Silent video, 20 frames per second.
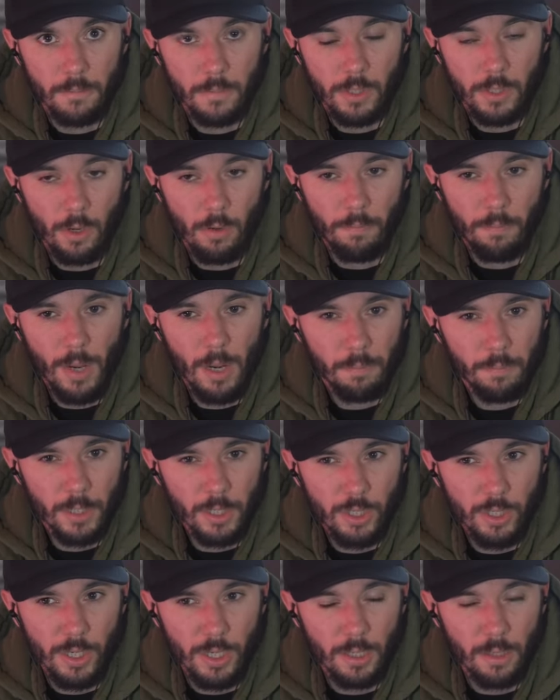So
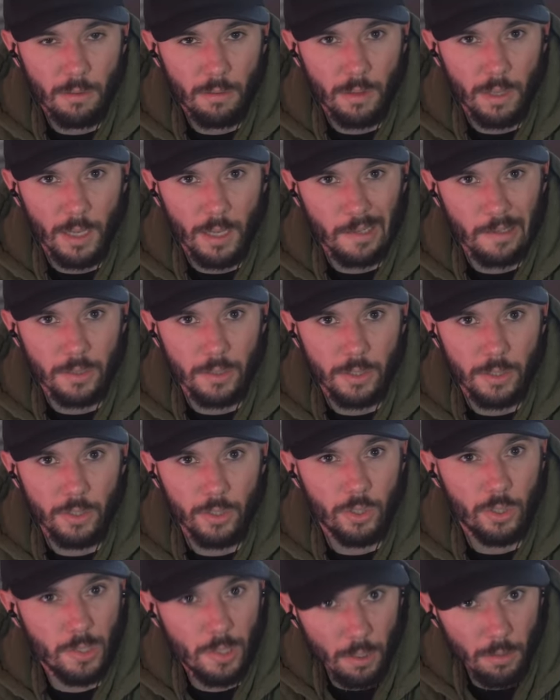publishing things
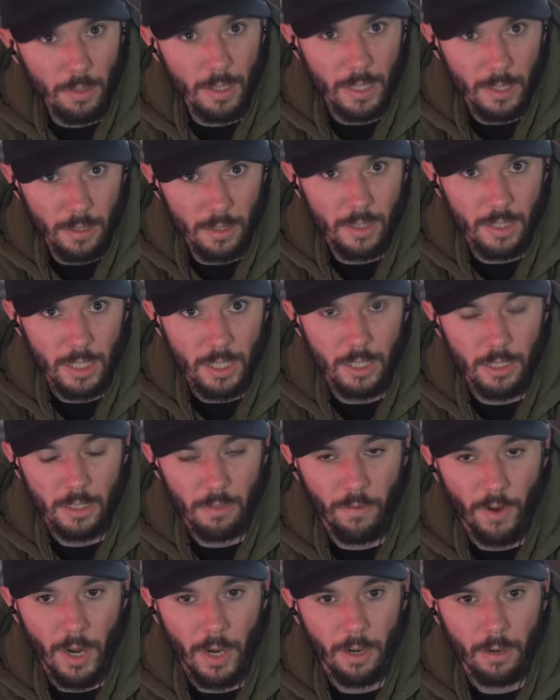during the
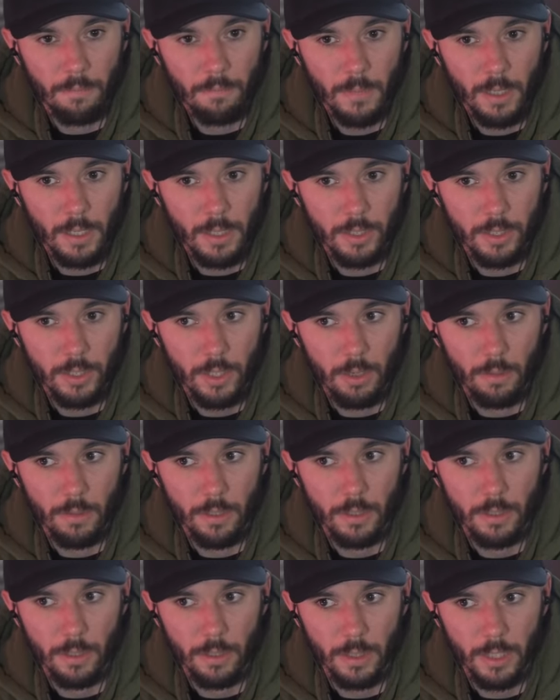ceasefire is
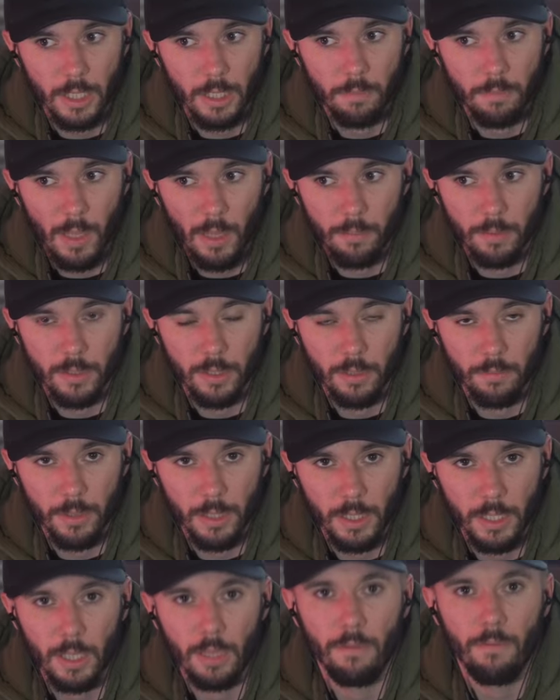going to lead people to
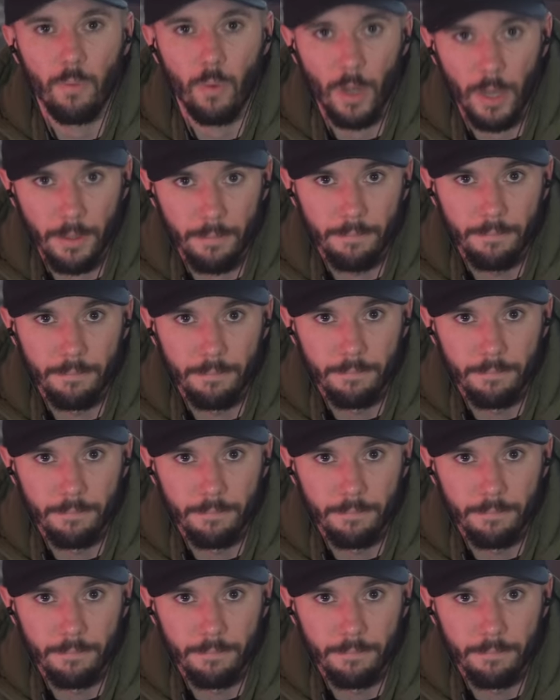believe what?